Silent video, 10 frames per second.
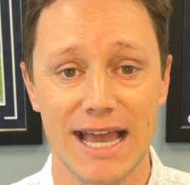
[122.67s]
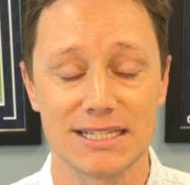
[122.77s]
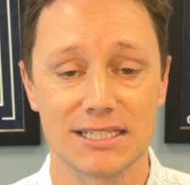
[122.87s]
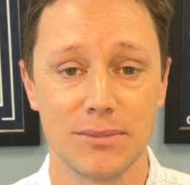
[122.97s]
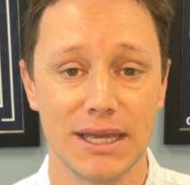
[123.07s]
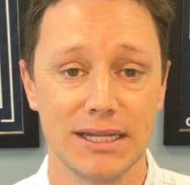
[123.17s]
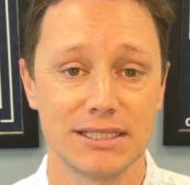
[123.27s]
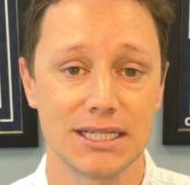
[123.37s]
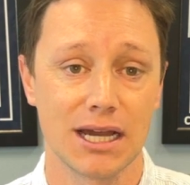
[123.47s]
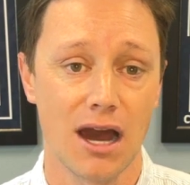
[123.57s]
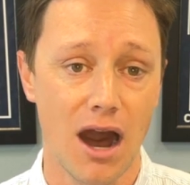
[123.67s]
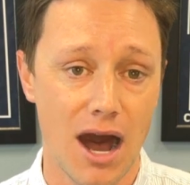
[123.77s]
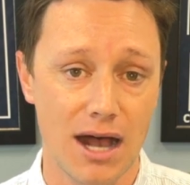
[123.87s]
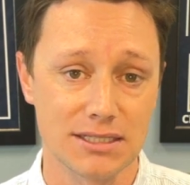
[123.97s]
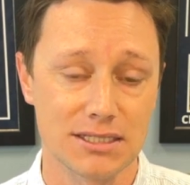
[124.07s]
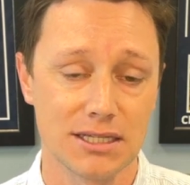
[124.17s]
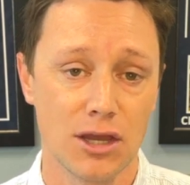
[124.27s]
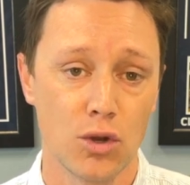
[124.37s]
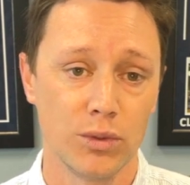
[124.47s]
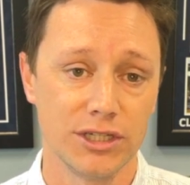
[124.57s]
estimated to cost
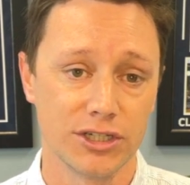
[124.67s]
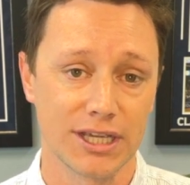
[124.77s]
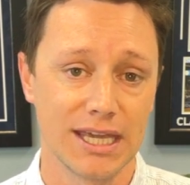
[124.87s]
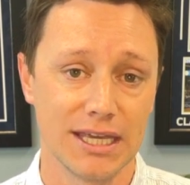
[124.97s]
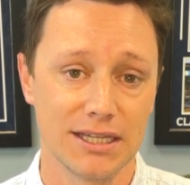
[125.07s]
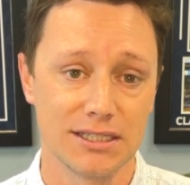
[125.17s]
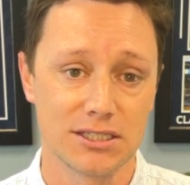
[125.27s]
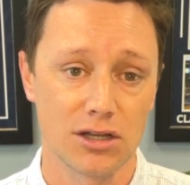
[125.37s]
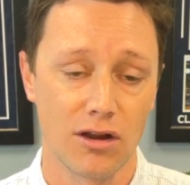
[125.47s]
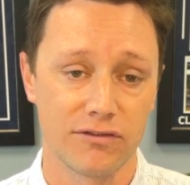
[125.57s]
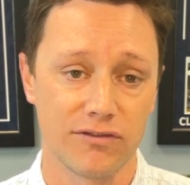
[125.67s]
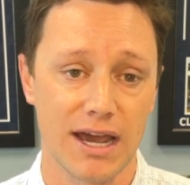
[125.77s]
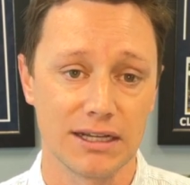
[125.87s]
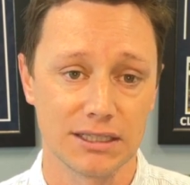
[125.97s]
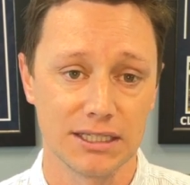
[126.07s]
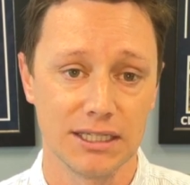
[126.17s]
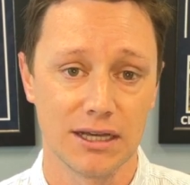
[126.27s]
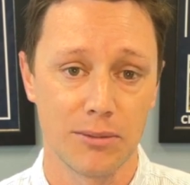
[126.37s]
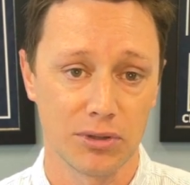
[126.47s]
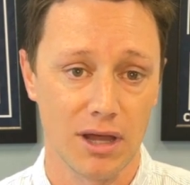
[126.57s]
when your kids are
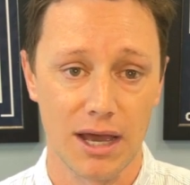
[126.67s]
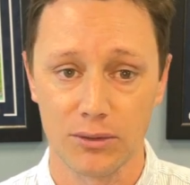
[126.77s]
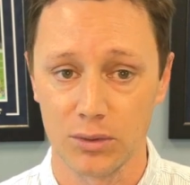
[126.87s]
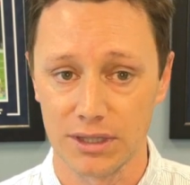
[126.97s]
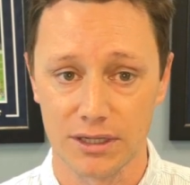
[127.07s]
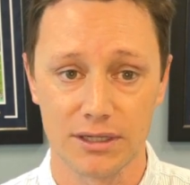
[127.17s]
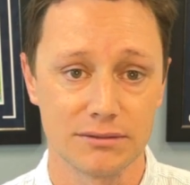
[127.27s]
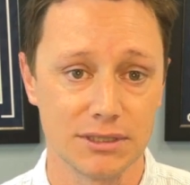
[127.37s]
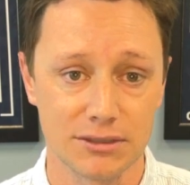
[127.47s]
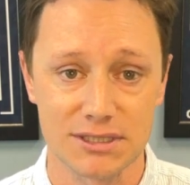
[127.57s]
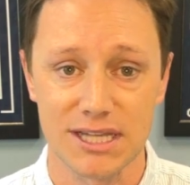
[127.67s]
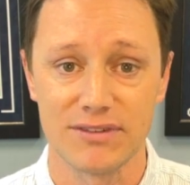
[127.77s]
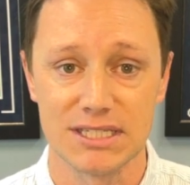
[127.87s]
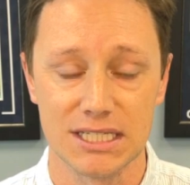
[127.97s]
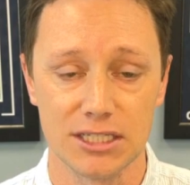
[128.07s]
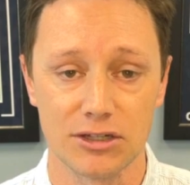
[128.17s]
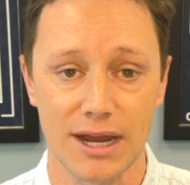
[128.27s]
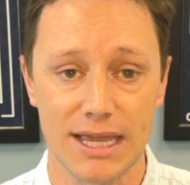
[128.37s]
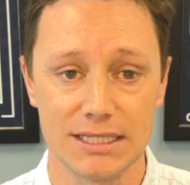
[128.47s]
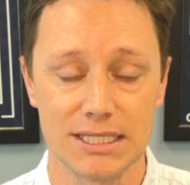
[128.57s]
finally applying when they're 17
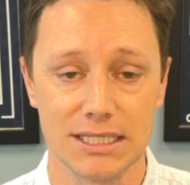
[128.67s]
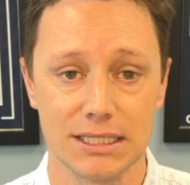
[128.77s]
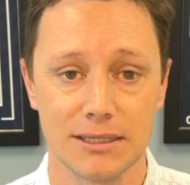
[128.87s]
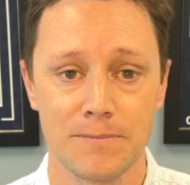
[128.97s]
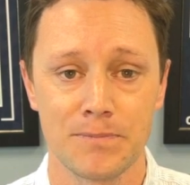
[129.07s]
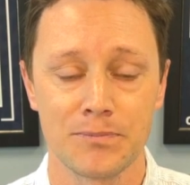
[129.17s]
or 18.